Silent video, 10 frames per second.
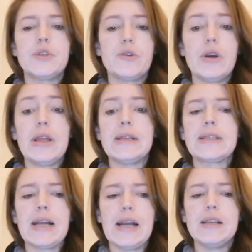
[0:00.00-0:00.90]
Sorry,
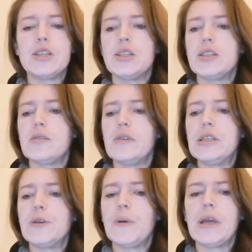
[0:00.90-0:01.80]
that's Galatians three
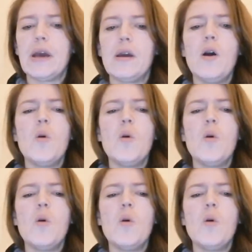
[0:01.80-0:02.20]
twenty-eight.